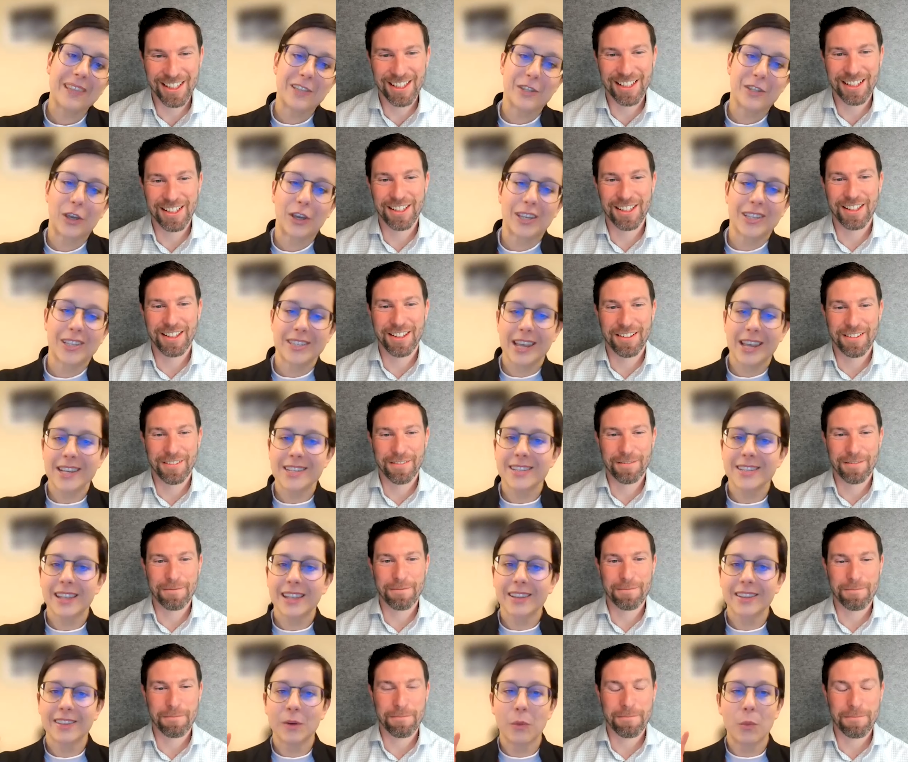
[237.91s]
Speaker 1: So he
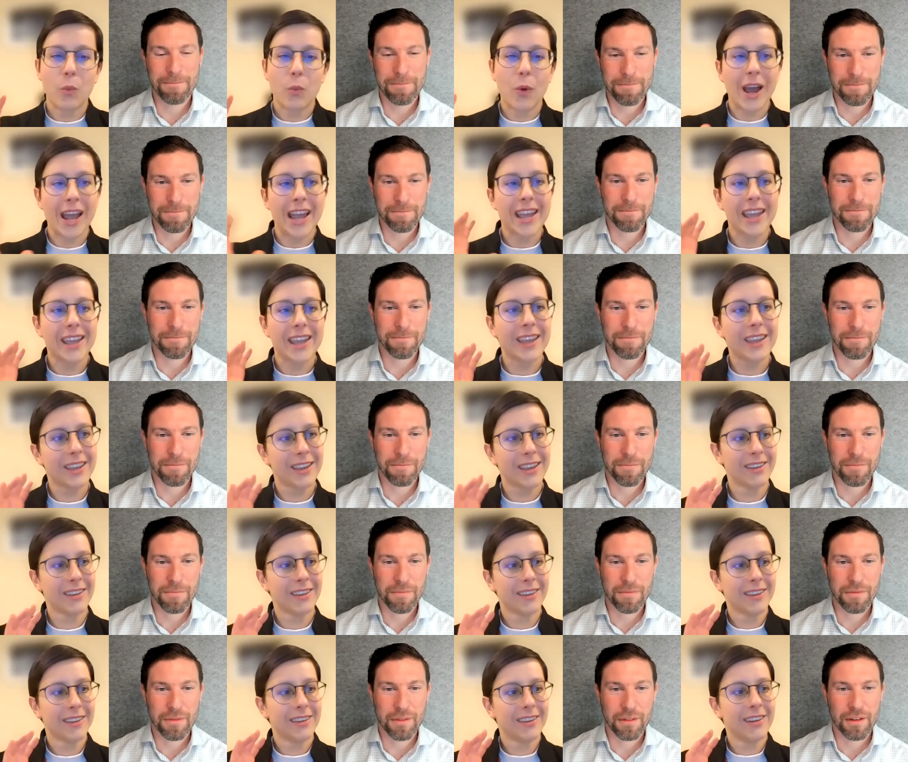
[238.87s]
says that the
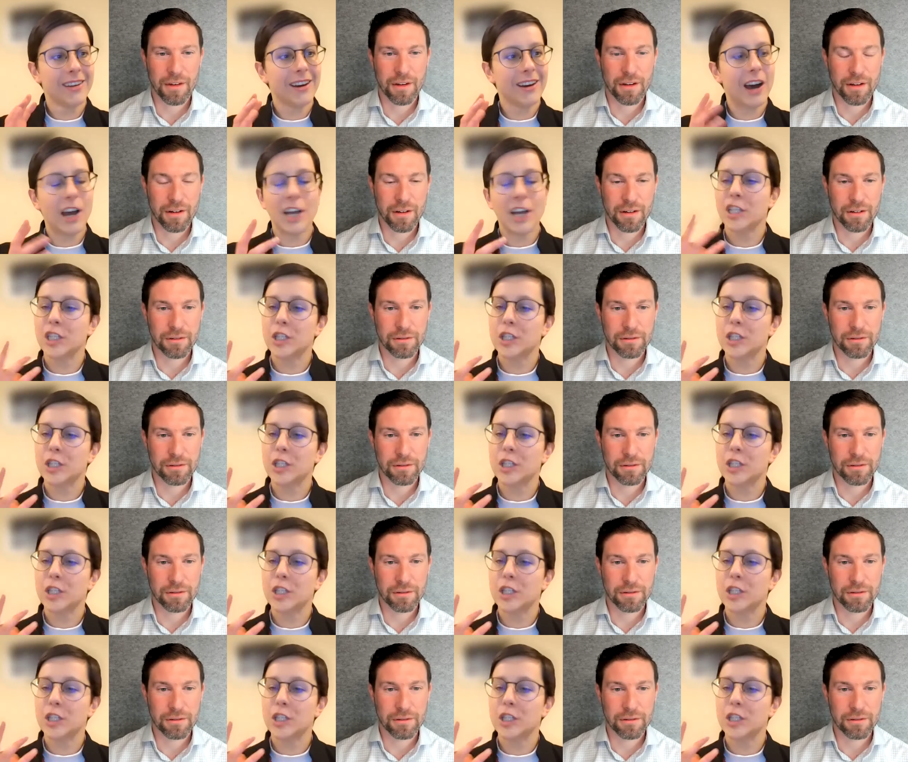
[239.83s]
way I